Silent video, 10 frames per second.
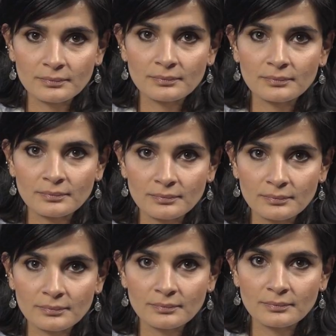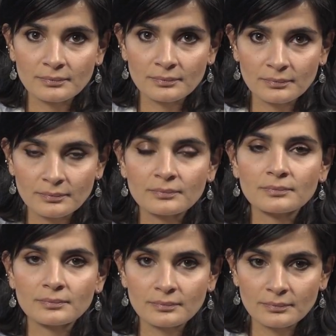
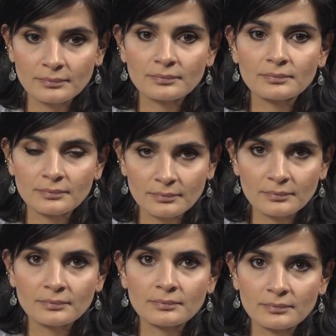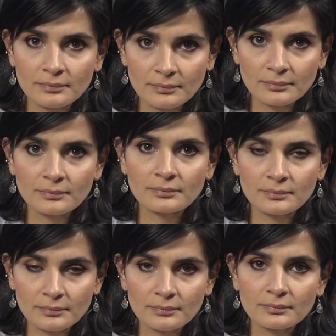
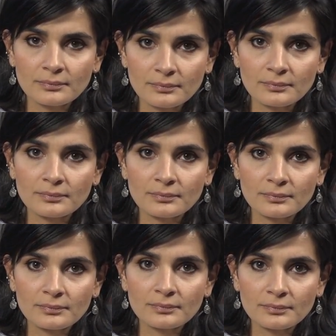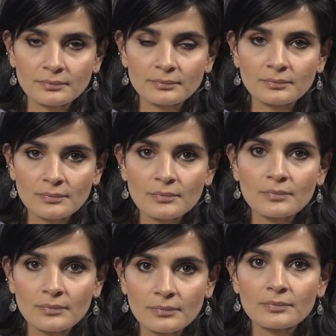
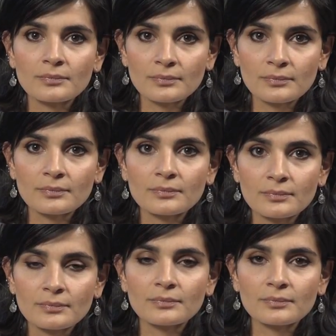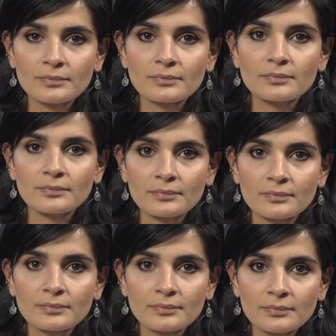
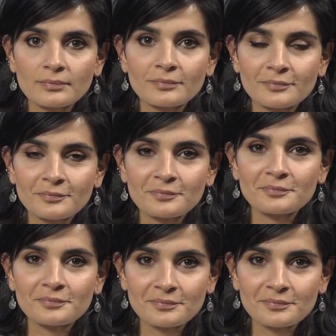[no speech]